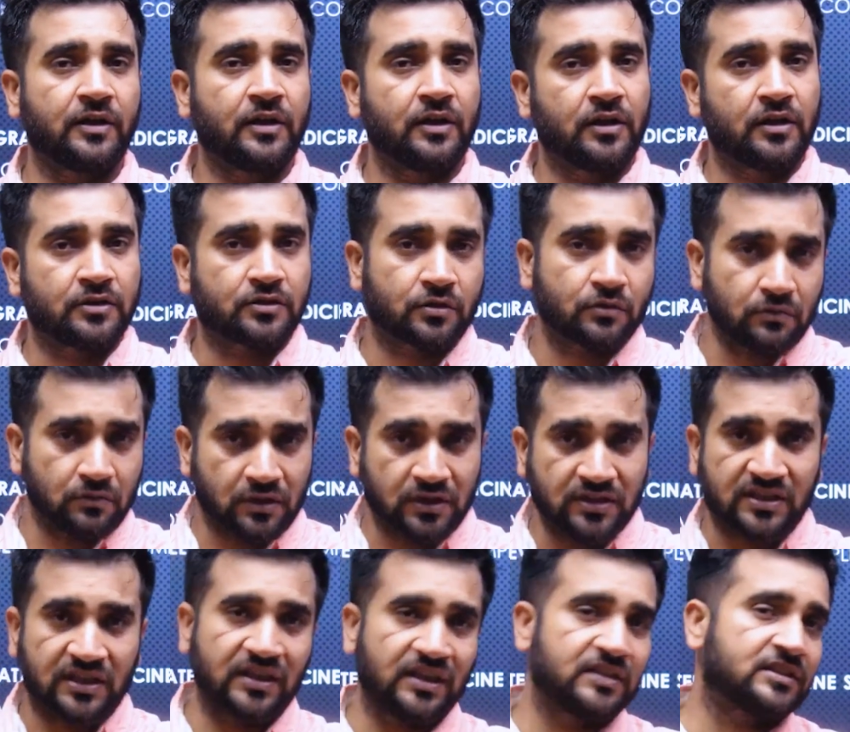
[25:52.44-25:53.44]
So this
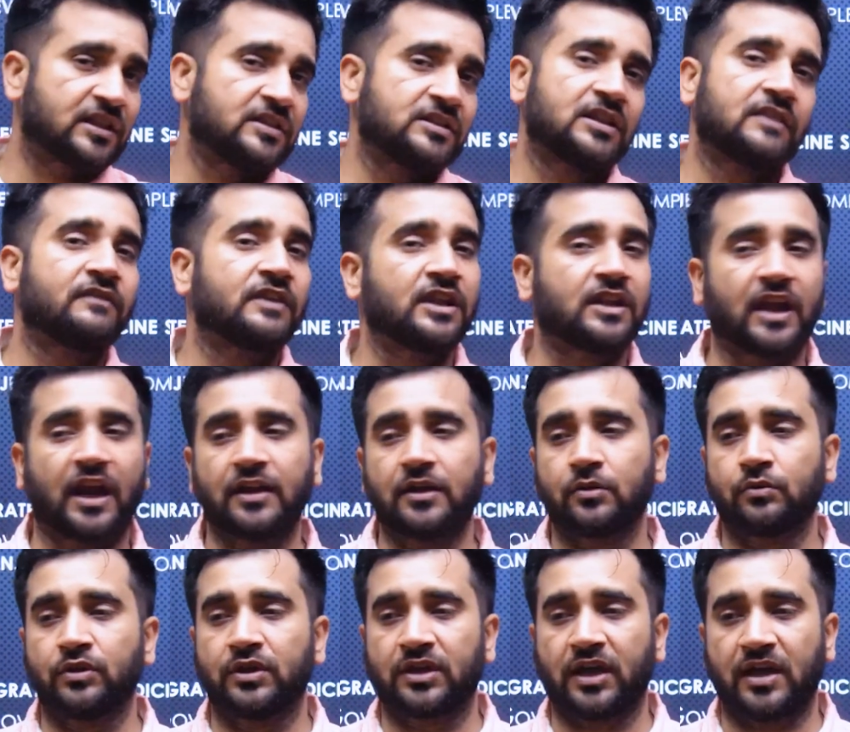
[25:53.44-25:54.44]
eSanjeevani can do
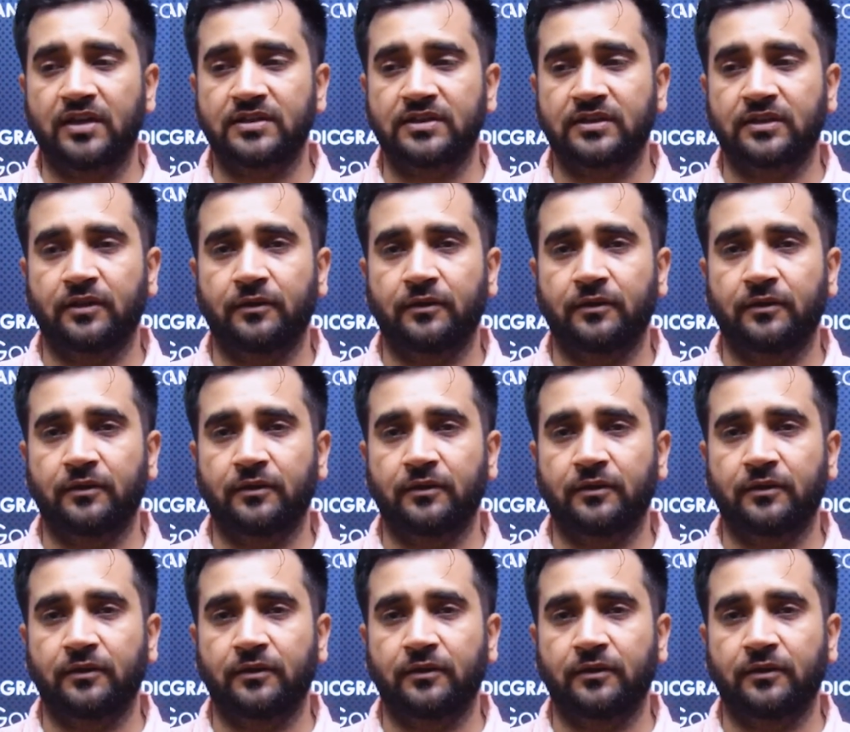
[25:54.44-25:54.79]
the task.